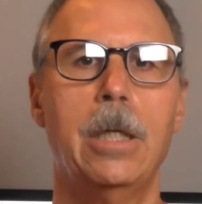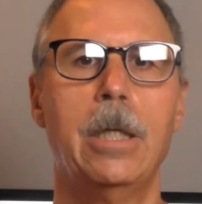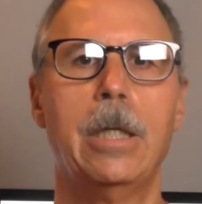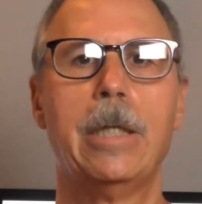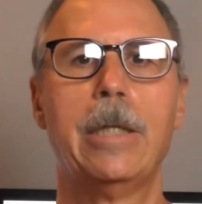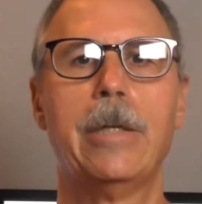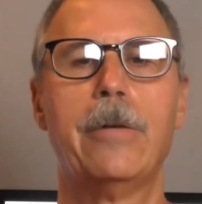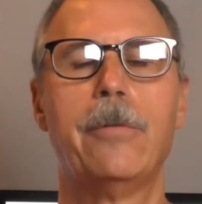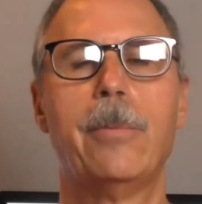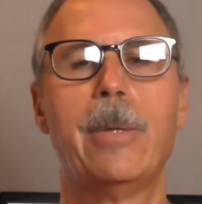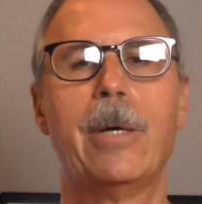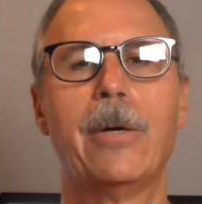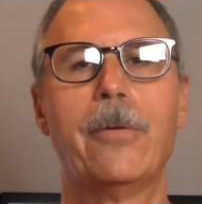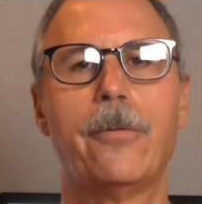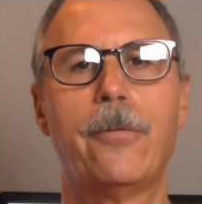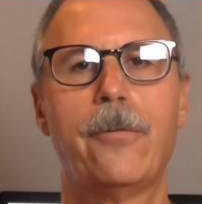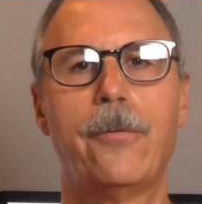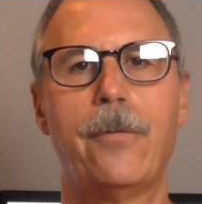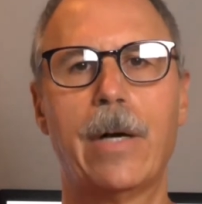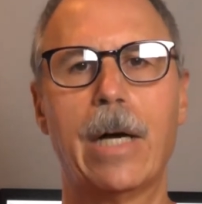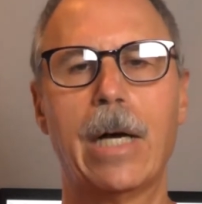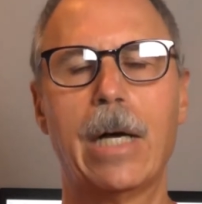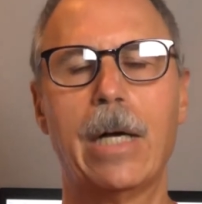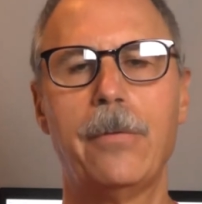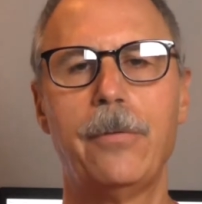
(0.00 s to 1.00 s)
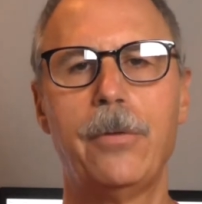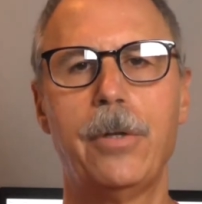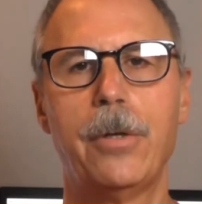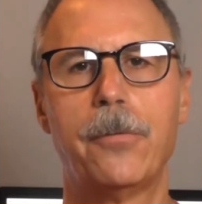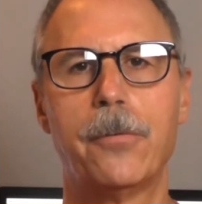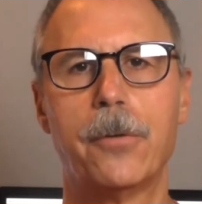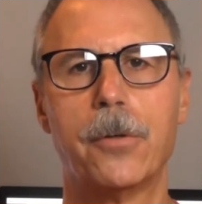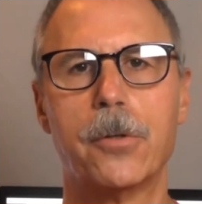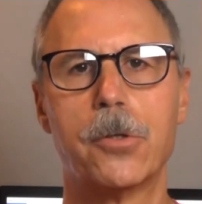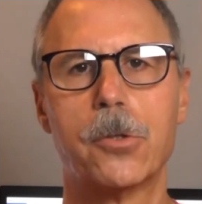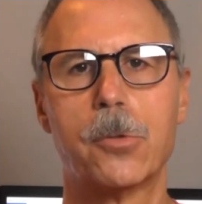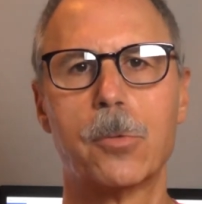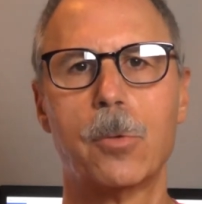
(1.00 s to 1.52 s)
They have about 5
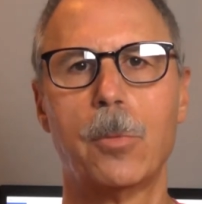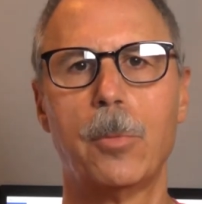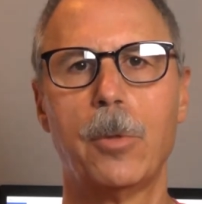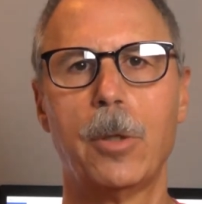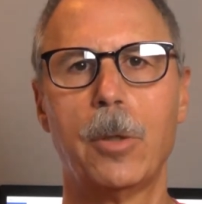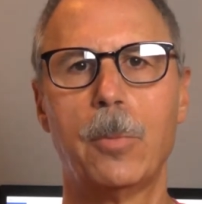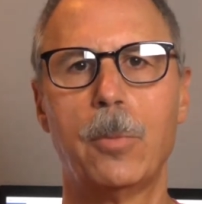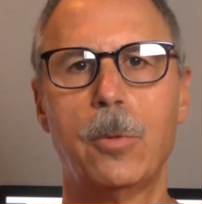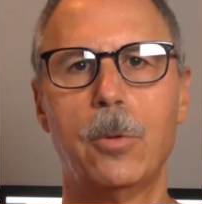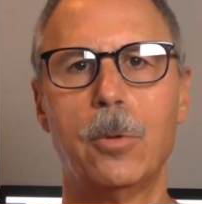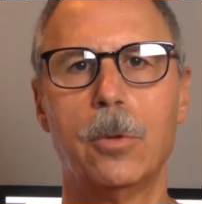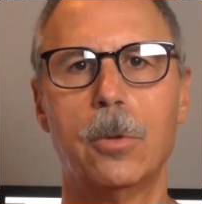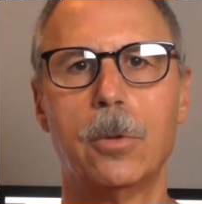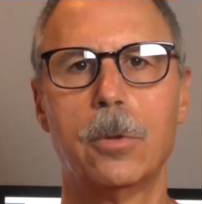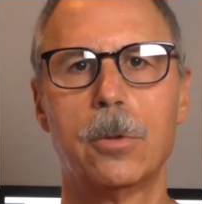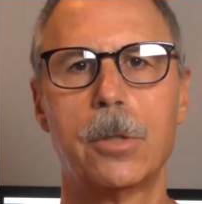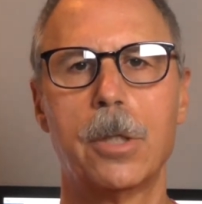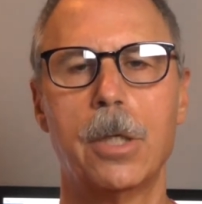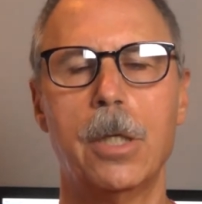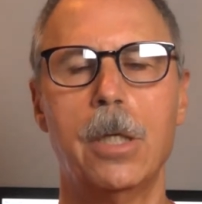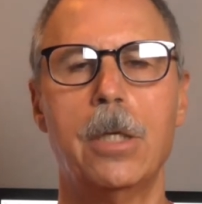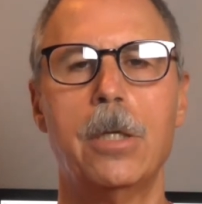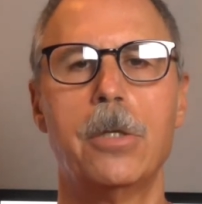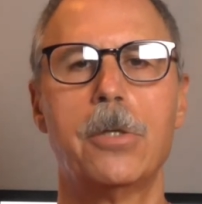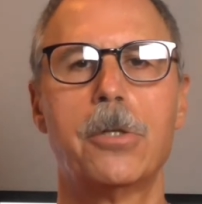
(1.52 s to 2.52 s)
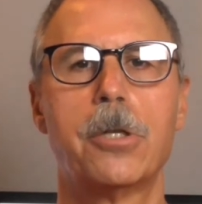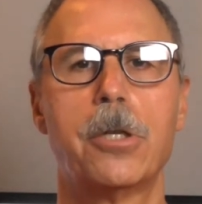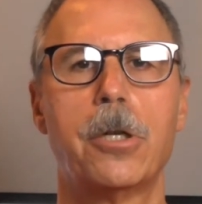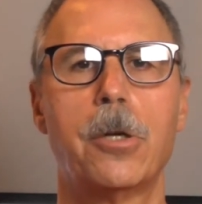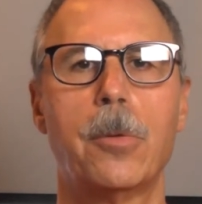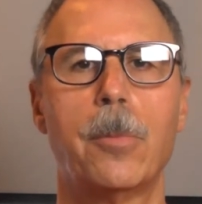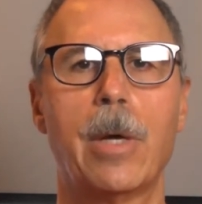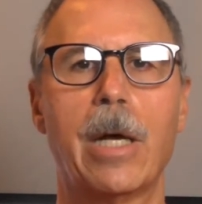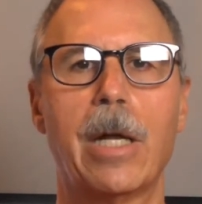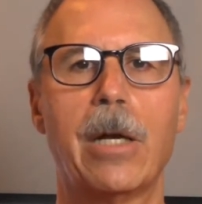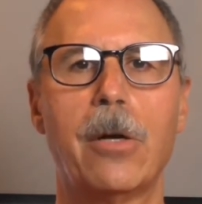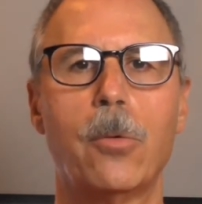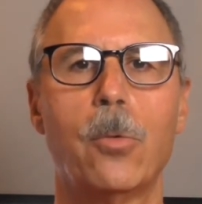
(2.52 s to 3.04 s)
different swimming pools, so no
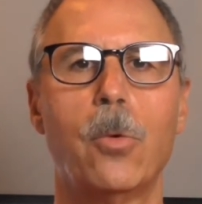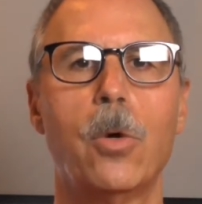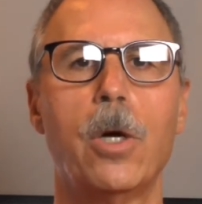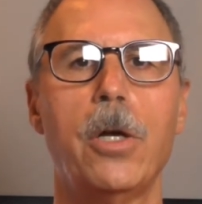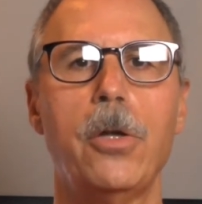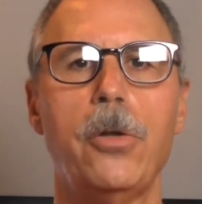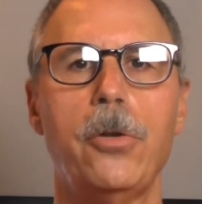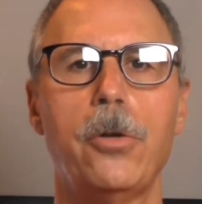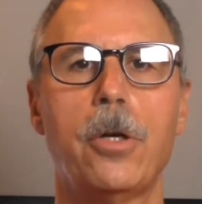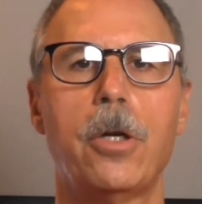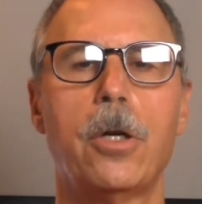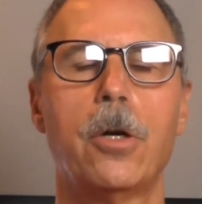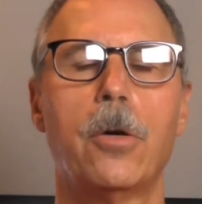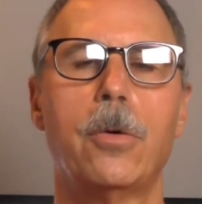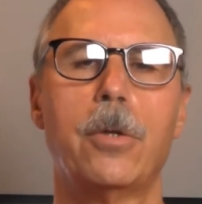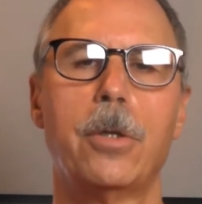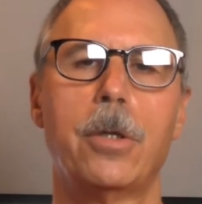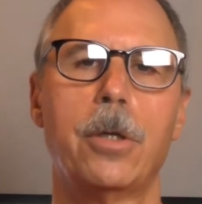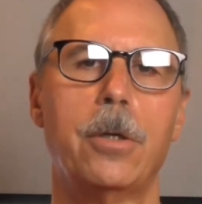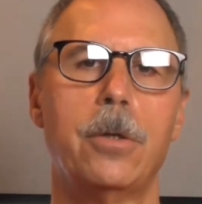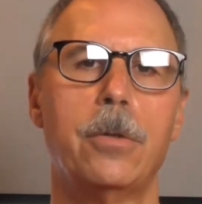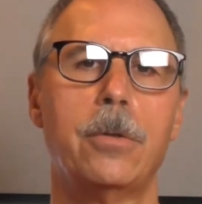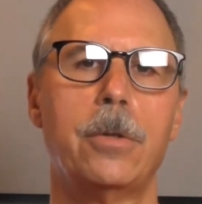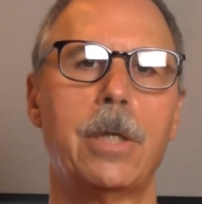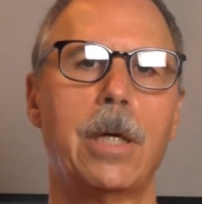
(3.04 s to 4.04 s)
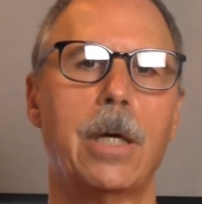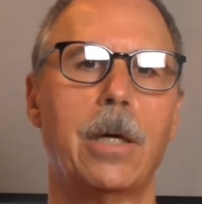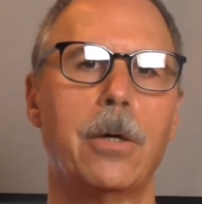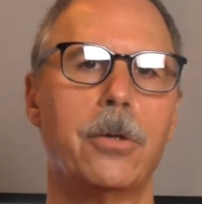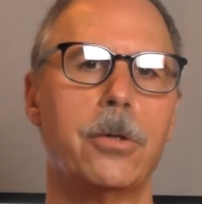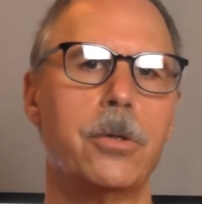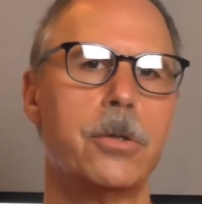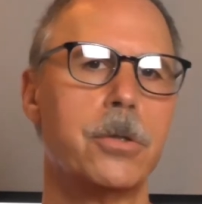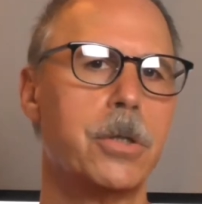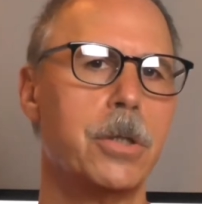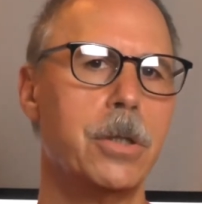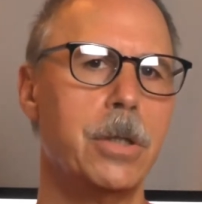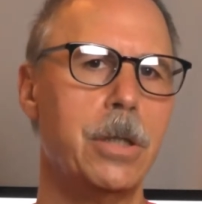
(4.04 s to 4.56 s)
matter where you go in the hotel,
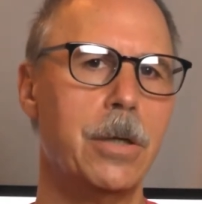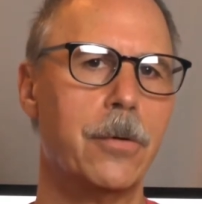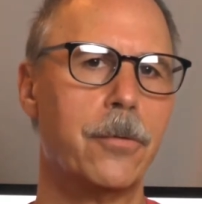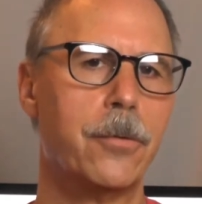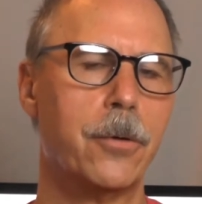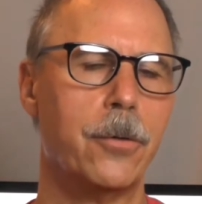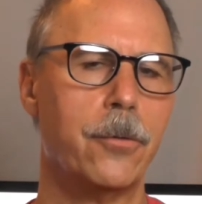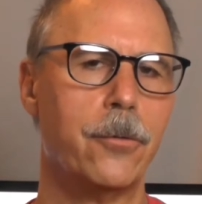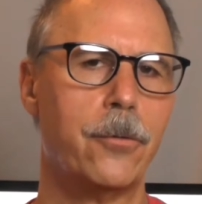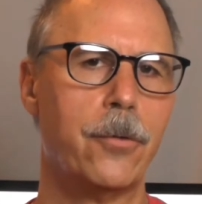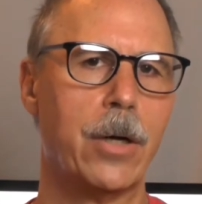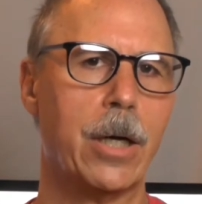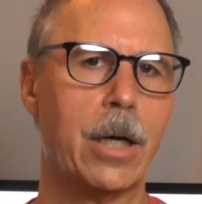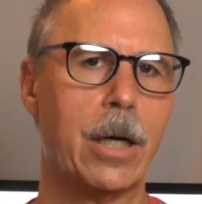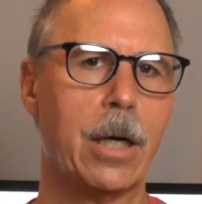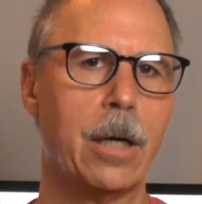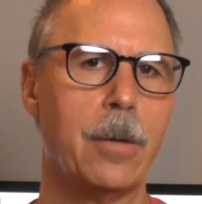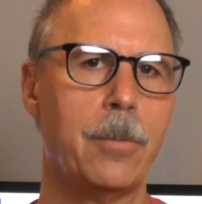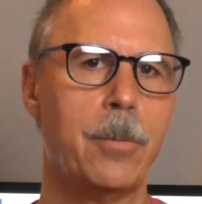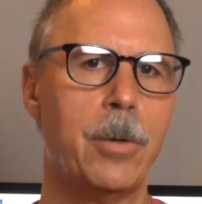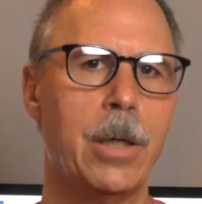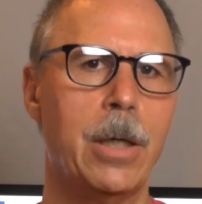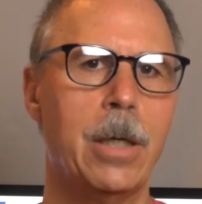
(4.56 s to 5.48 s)
there's a different vibe.